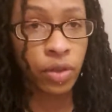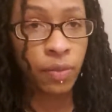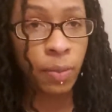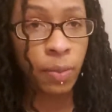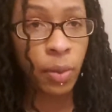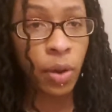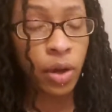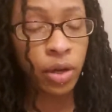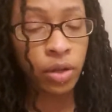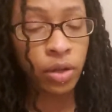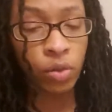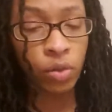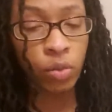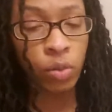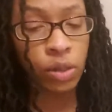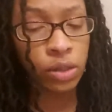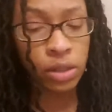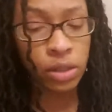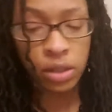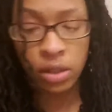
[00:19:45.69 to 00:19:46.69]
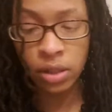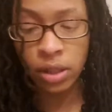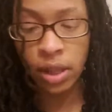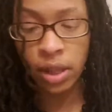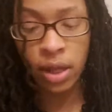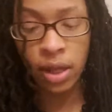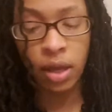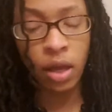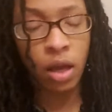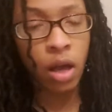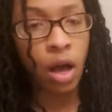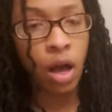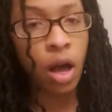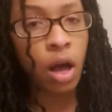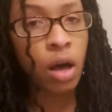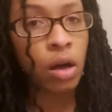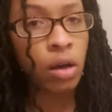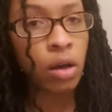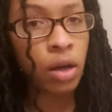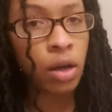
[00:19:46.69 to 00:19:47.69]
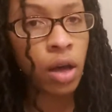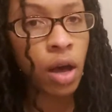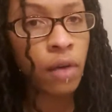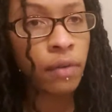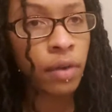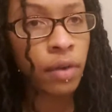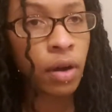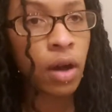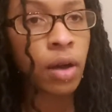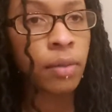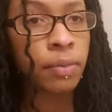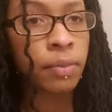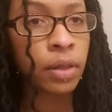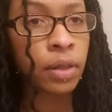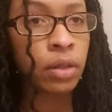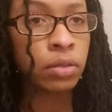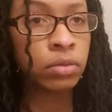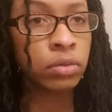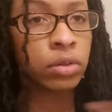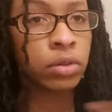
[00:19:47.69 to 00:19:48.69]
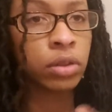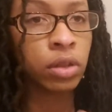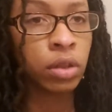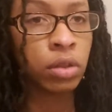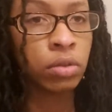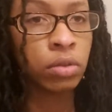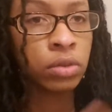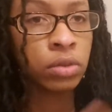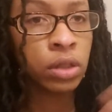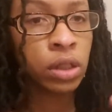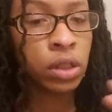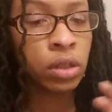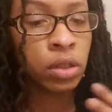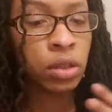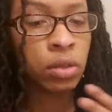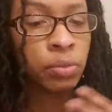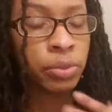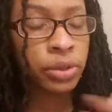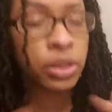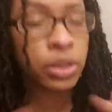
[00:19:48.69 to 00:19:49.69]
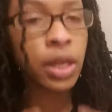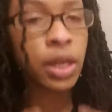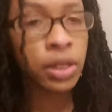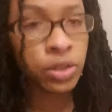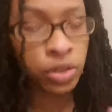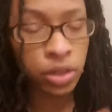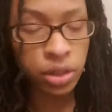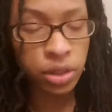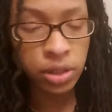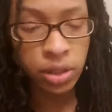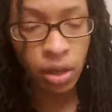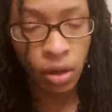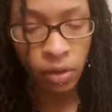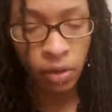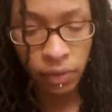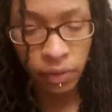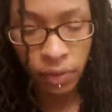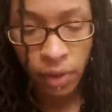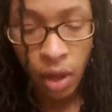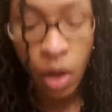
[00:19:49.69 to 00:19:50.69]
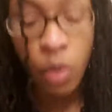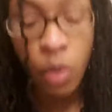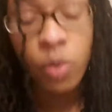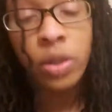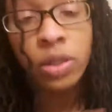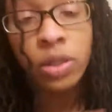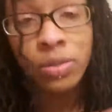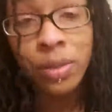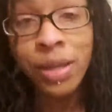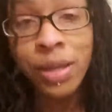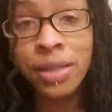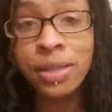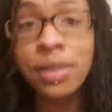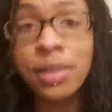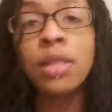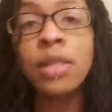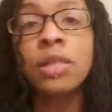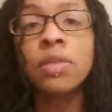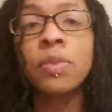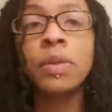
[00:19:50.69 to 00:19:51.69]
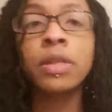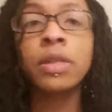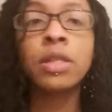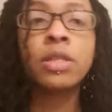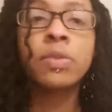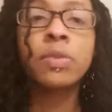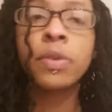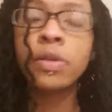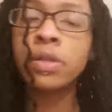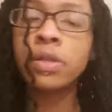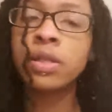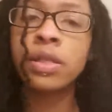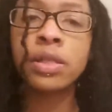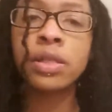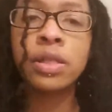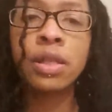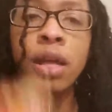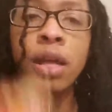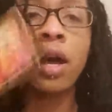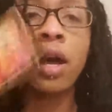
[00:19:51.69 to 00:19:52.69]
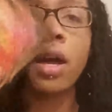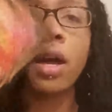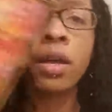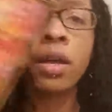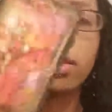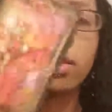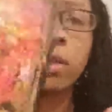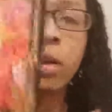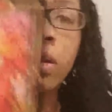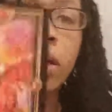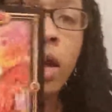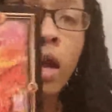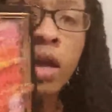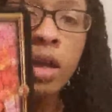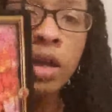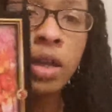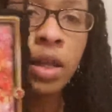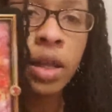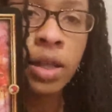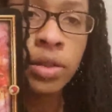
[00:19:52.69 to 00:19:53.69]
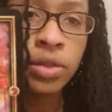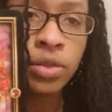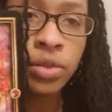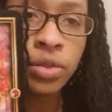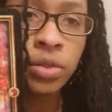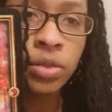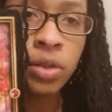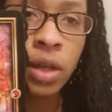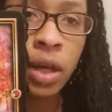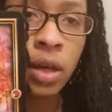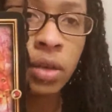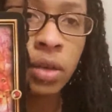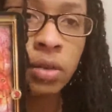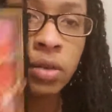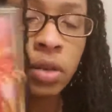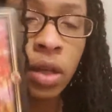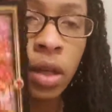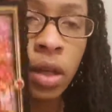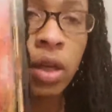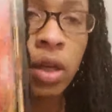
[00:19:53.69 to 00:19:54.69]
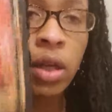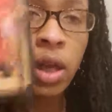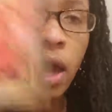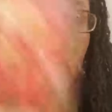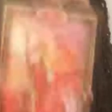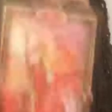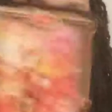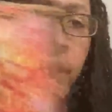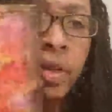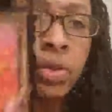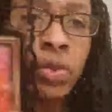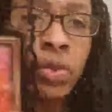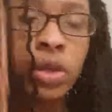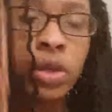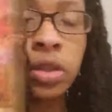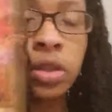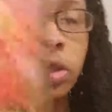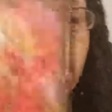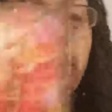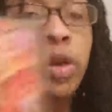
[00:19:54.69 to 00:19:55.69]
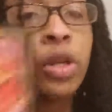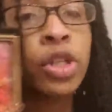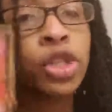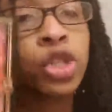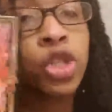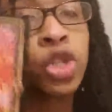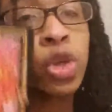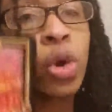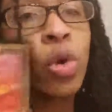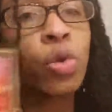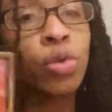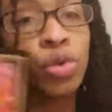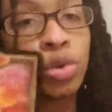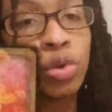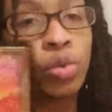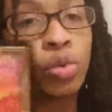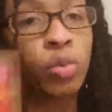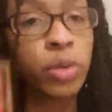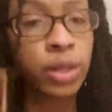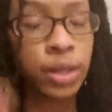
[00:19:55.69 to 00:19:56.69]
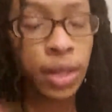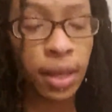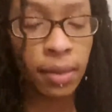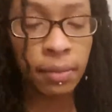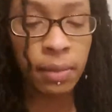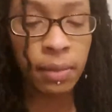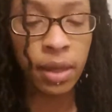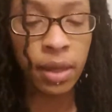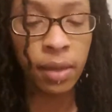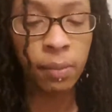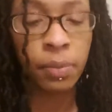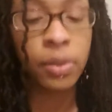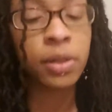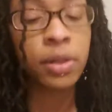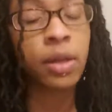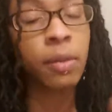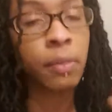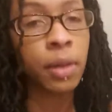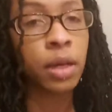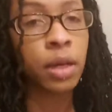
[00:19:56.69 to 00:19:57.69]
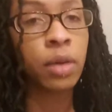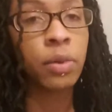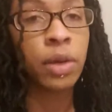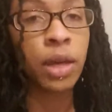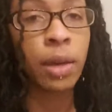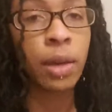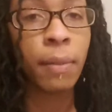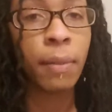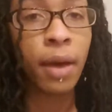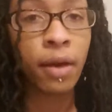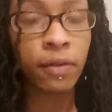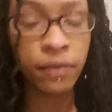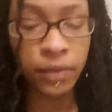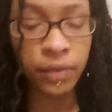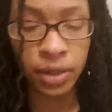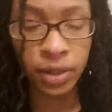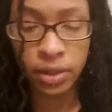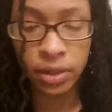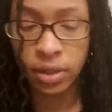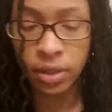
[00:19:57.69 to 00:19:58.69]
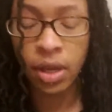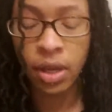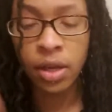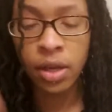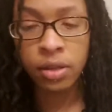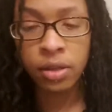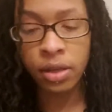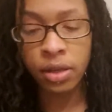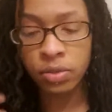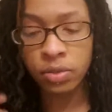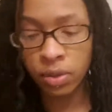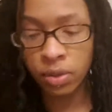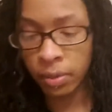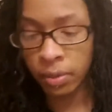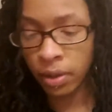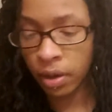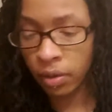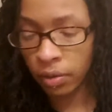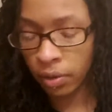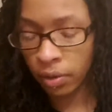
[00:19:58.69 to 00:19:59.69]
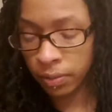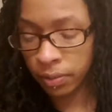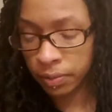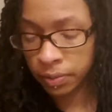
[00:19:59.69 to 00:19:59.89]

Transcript: A part of you wants to like cover up and protect yourself, which makes sense. But this person is not. They're not gonna let you do that. They're gonna act on it. They're gonna show you what they mean. Put their money where their mouth is. That's what I'm hearing.